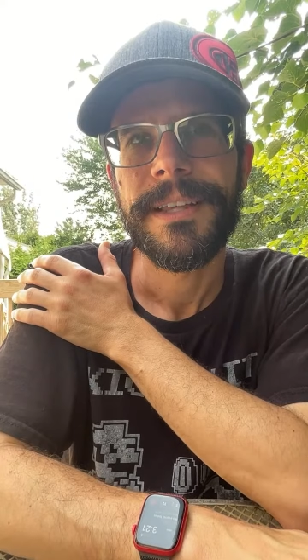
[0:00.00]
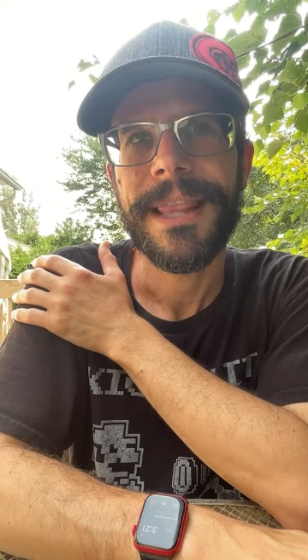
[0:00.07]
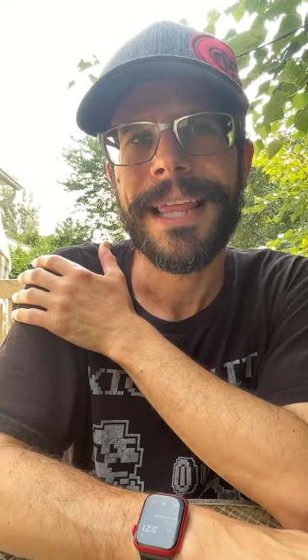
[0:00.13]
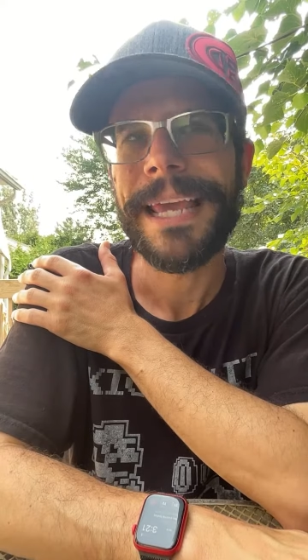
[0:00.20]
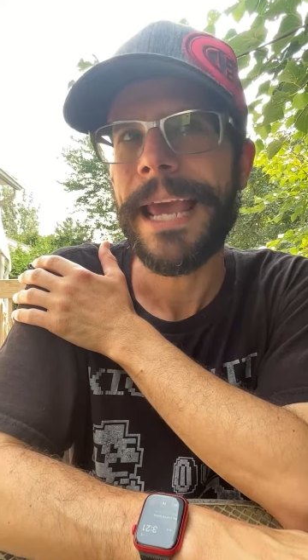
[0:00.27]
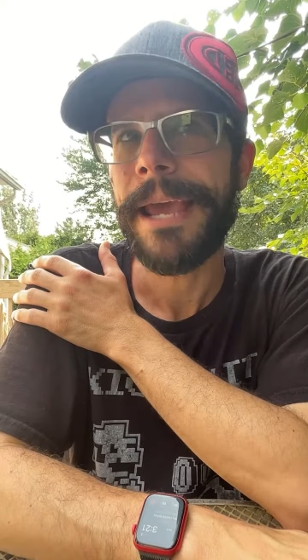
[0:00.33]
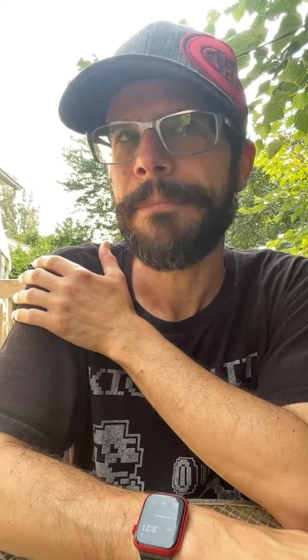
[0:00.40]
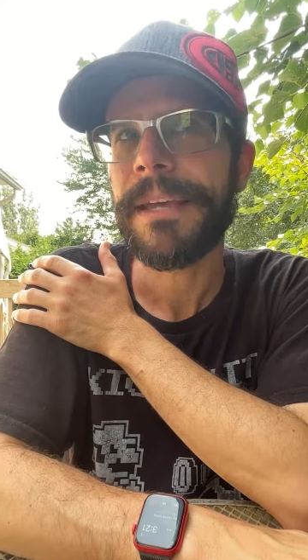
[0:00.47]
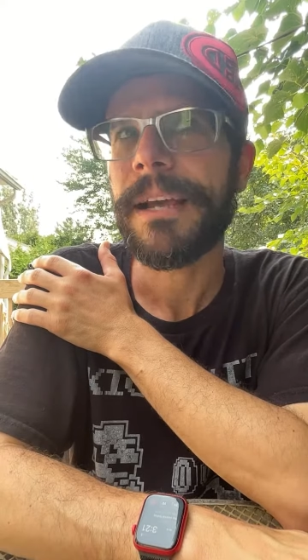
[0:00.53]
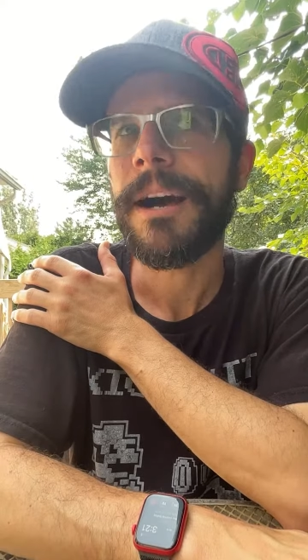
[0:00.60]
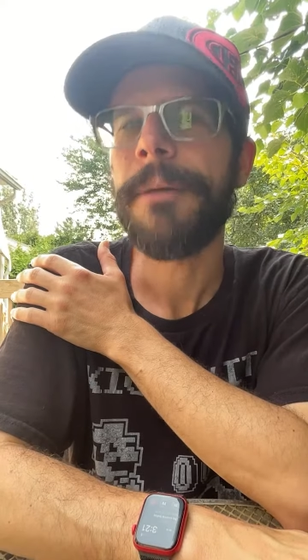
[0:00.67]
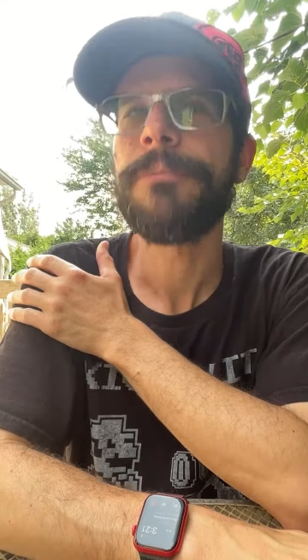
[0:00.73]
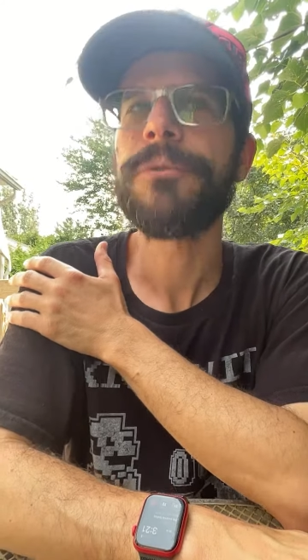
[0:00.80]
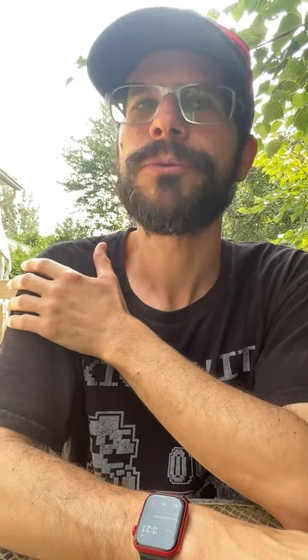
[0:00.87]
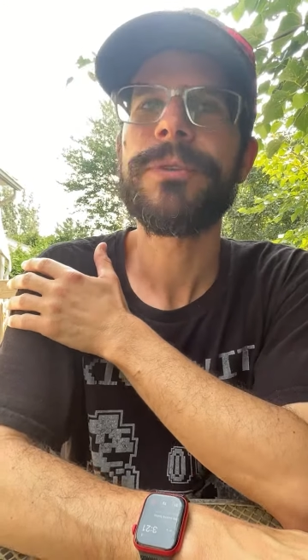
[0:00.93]
the game that
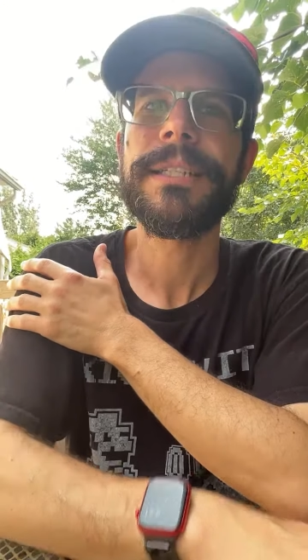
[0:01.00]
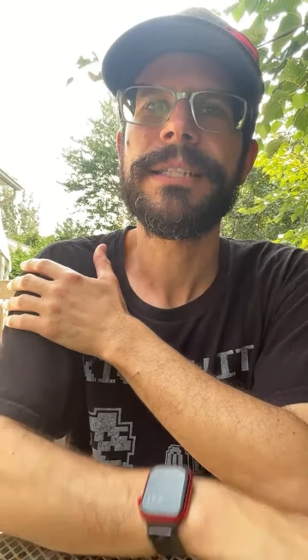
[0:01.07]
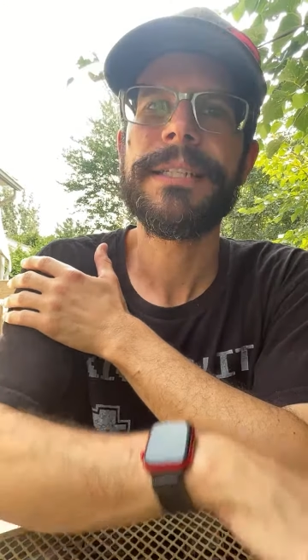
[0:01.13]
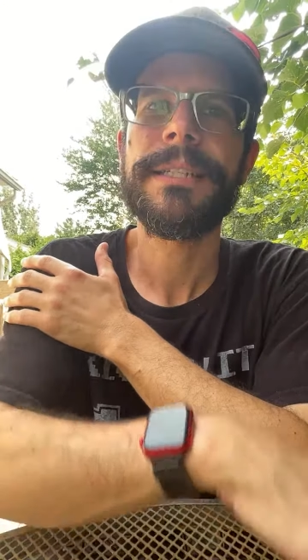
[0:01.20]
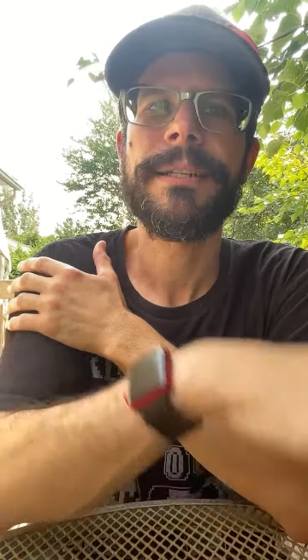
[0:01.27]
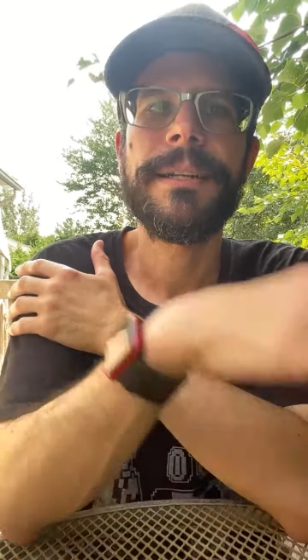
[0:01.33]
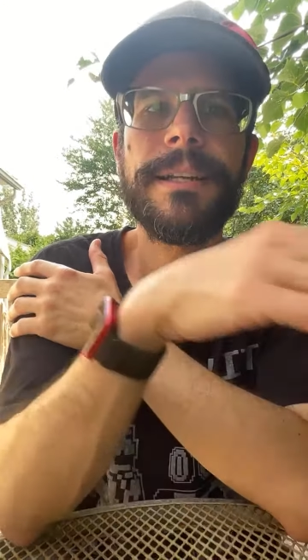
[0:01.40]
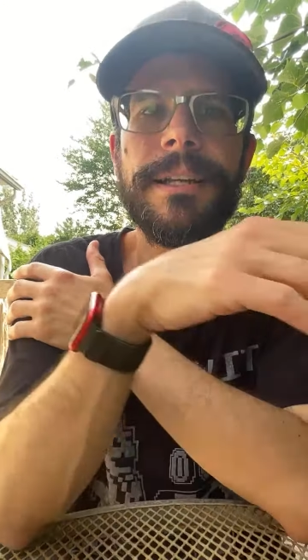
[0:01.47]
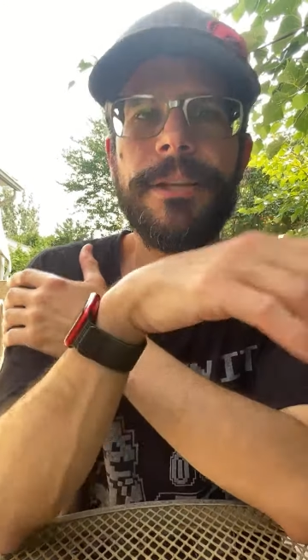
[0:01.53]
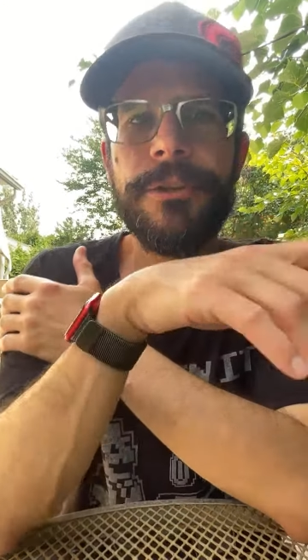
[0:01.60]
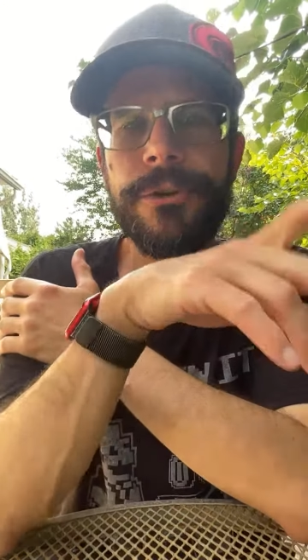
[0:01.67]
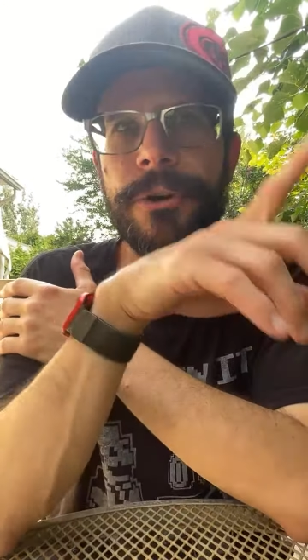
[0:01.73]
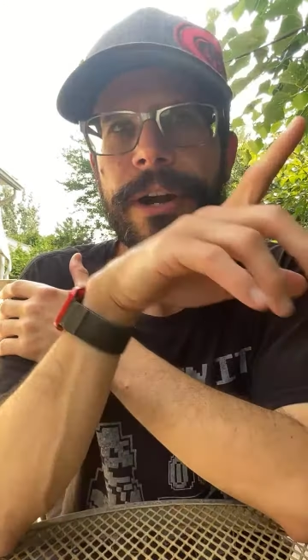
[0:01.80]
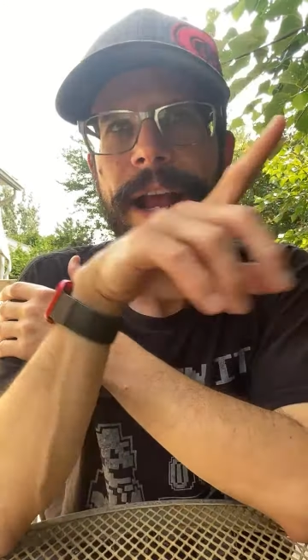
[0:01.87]
comes with it. You're